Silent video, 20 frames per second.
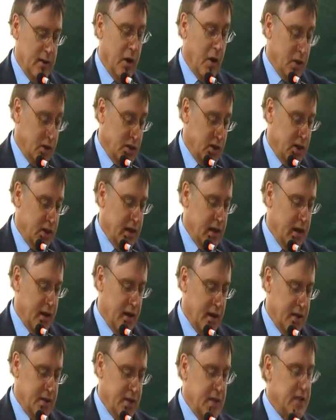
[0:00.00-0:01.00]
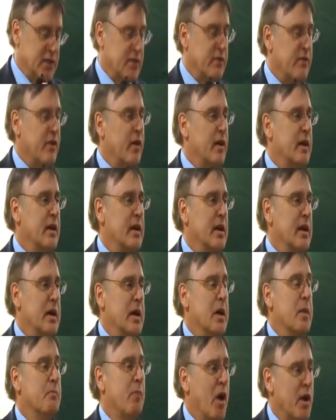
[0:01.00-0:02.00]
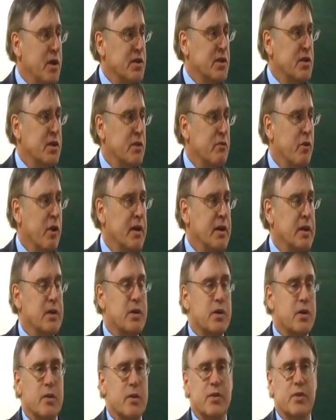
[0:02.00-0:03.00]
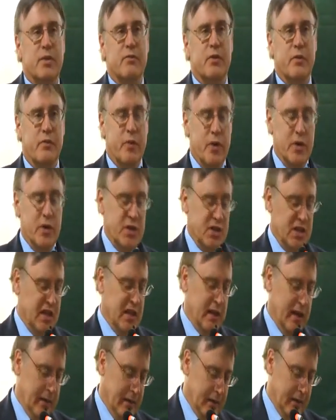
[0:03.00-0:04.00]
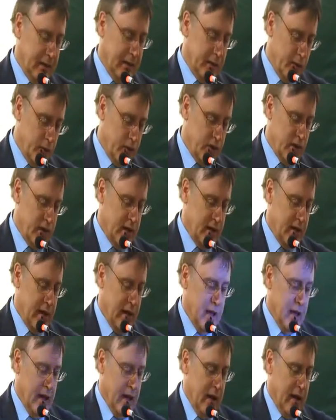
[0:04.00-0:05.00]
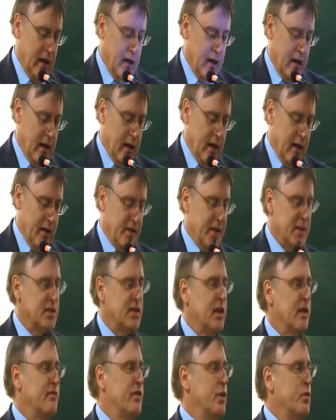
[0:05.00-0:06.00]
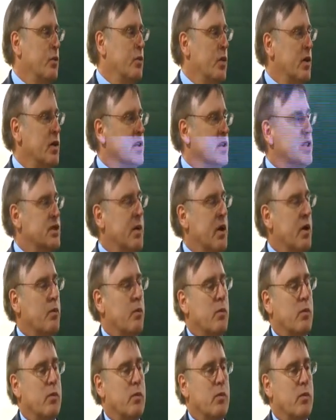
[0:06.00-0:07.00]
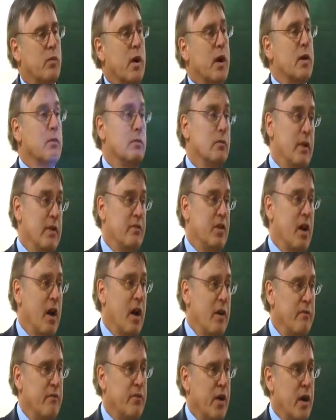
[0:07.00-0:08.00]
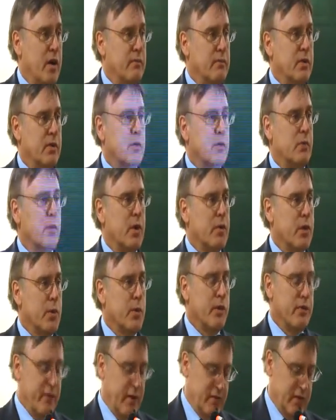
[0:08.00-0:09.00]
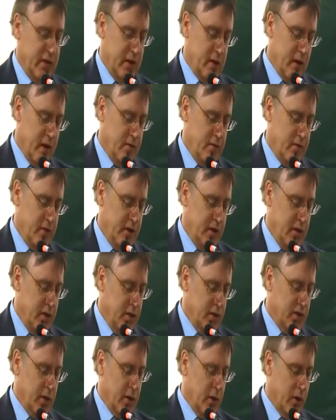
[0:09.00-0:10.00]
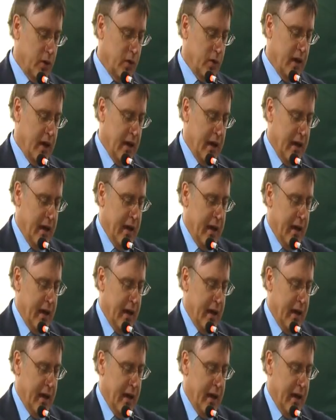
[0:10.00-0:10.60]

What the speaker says: largely I see as a very positive one in terms of diversity and inclusion. I'll then say a few words about where we've come from, where we were 50 or 100 years ago,